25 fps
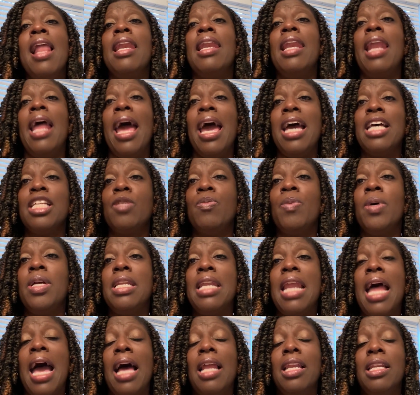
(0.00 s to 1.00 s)
Last
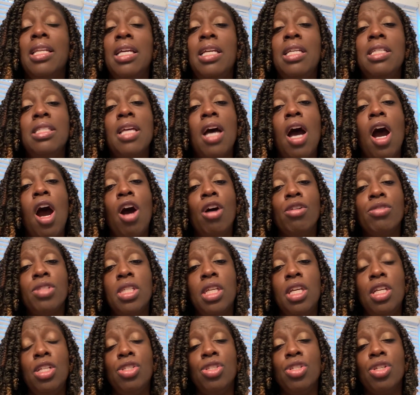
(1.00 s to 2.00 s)
but not least, all
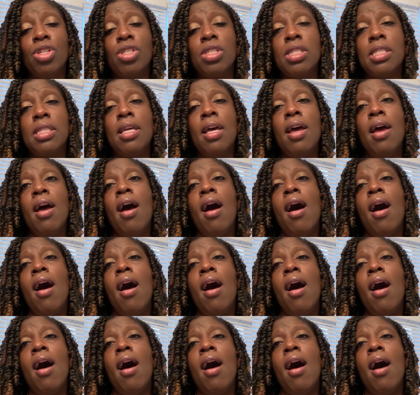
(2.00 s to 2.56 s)
teachers